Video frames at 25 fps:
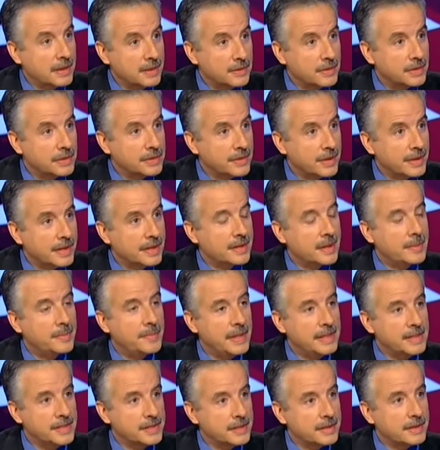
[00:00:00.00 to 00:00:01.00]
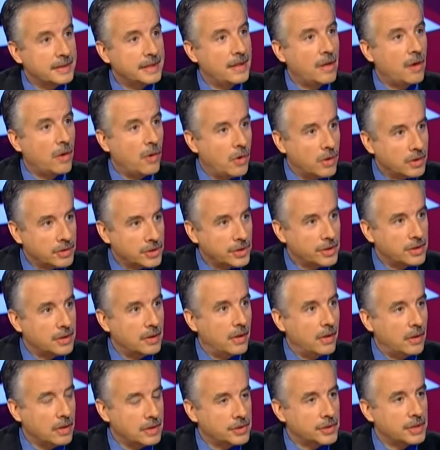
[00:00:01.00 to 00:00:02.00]
laundering. They're basically
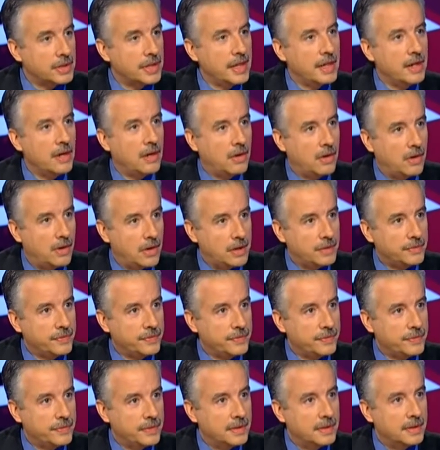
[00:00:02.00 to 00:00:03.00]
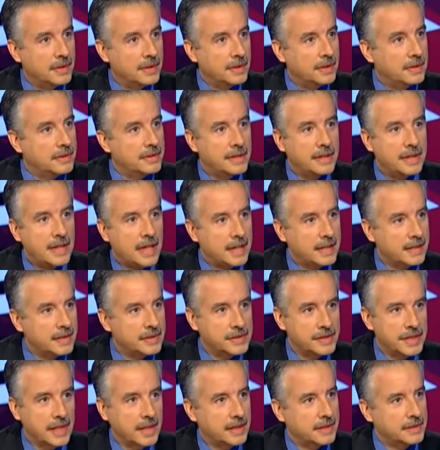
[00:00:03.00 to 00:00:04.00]
auctioning off the
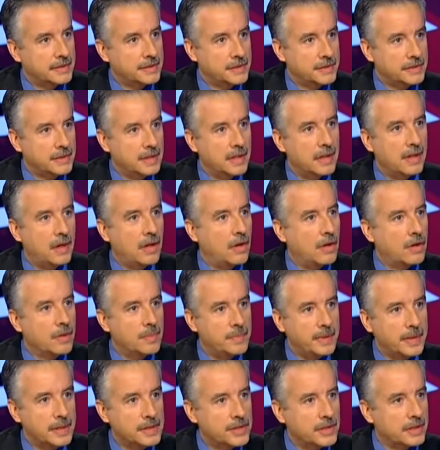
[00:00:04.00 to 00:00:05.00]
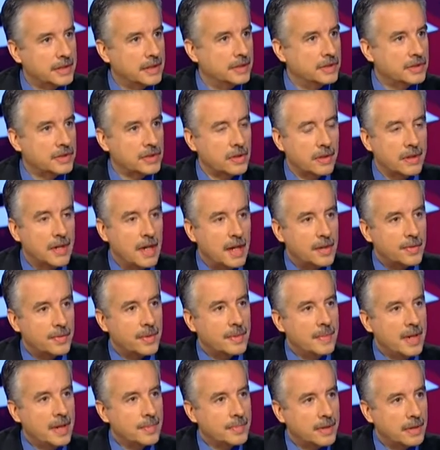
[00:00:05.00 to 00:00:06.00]
United States, our budget.
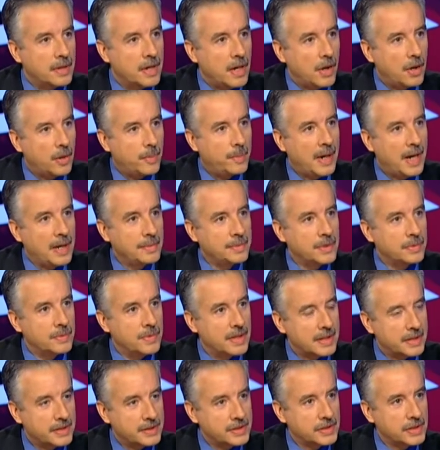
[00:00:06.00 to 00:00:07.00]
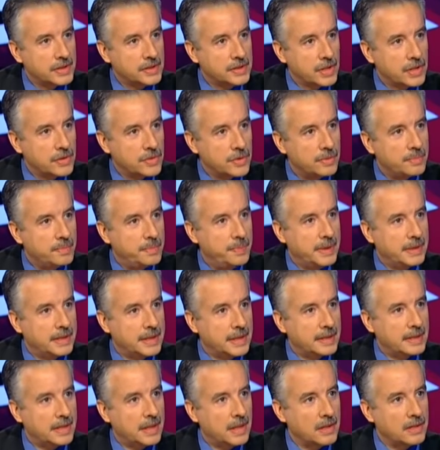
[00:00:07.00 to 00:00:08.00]
Remember, Obama wanted $600
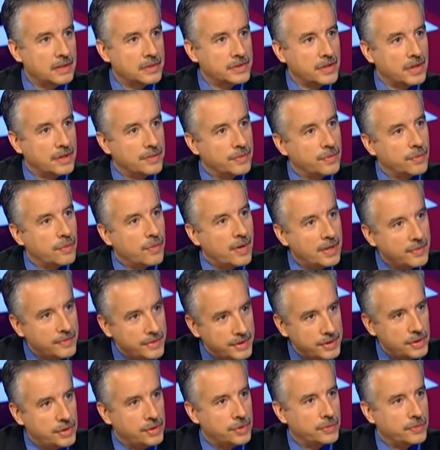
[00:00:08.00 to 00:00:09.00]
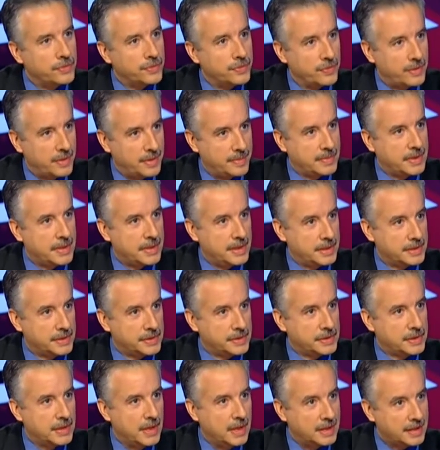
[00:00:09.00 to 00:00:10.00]
billion of revenue from
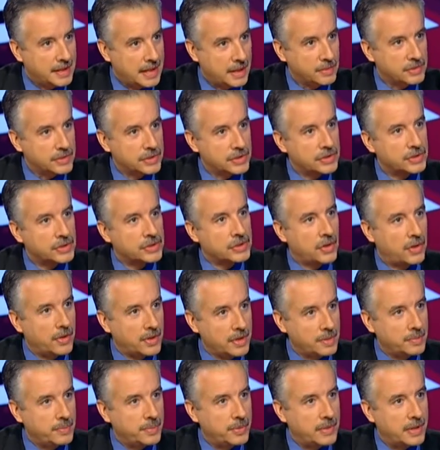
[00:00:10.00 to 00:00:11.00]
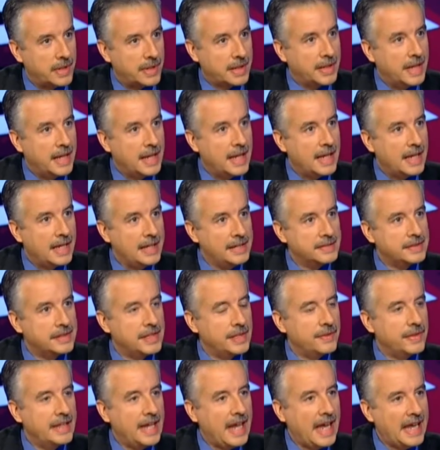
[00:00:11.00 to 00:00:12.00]
this. That was the starting point. He's
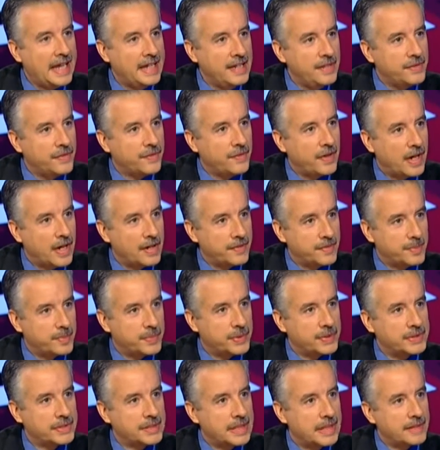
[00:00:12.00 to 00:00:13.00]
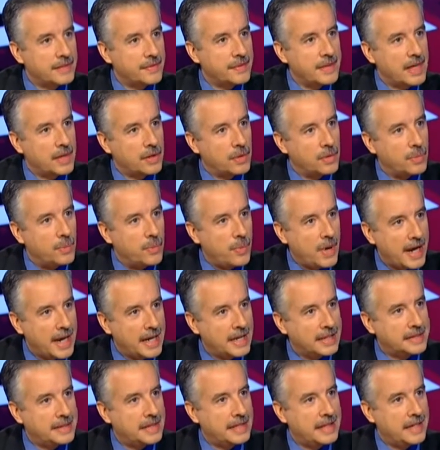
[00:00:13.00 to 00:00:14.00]
given 85% of that
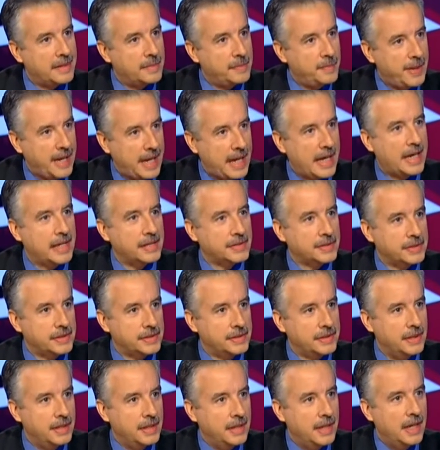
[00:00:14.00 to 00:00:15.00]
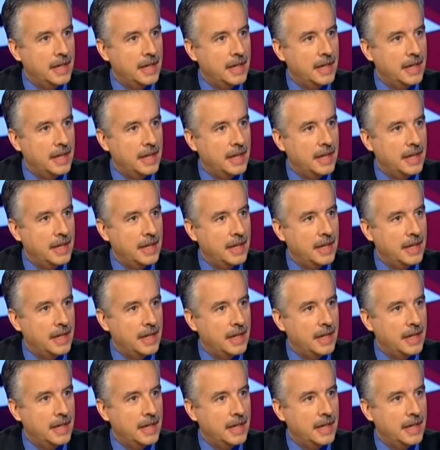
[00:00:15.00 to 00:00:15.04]
away to get passed.